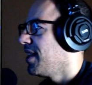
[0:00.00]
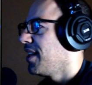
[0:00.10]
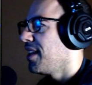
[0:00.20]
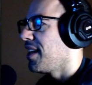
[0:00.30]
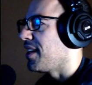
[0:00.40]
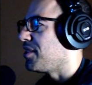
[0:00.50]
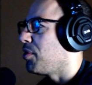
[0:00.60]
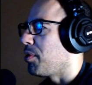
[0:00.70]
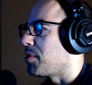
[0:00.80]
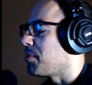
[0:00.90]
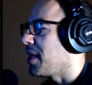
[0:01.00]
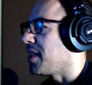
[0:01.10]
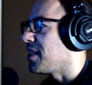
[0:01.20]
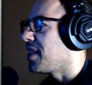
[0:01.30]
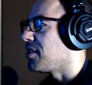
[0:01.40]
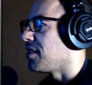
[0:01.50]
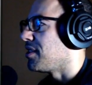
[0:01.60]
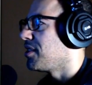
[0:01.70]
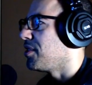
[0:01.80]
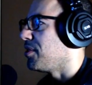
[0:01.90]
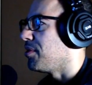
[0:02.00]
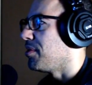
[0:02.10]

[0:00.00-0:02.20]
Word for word: I totally wasn't paying attention to